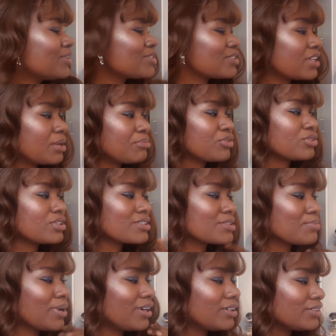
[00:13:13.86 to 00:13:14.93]
So let me do the
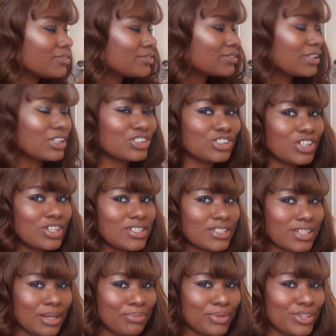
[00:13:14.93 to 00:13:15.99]
smile that she does in
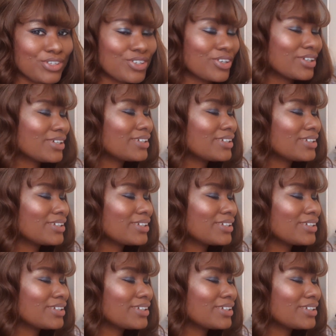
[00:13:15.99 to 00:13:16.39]
that picture.